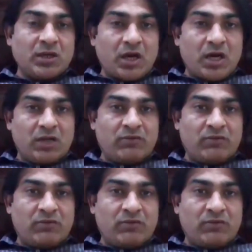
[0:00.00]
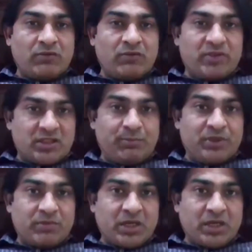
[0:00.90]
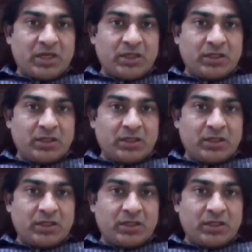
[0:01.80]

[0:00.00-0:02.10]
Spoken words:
always keep in mind that